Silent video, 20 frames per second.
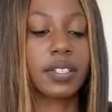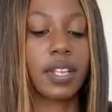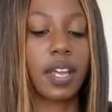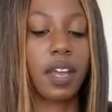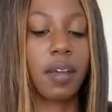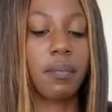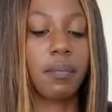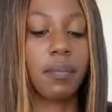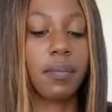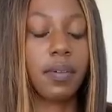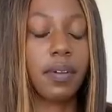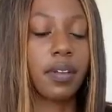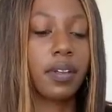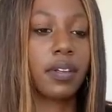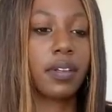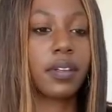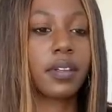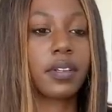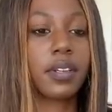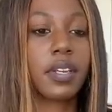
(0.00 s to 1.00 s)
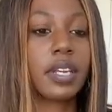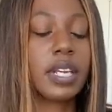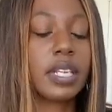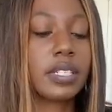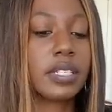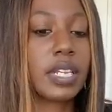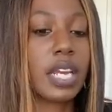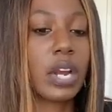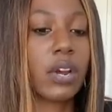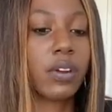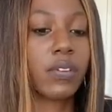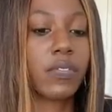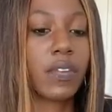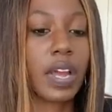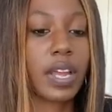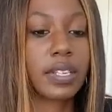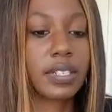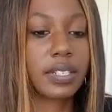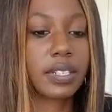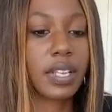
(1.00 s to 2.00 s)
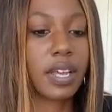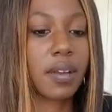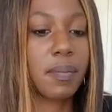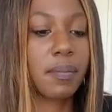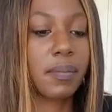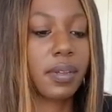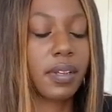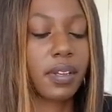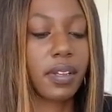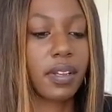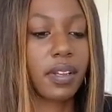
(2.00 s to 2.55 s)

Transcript: them. It terrifies them.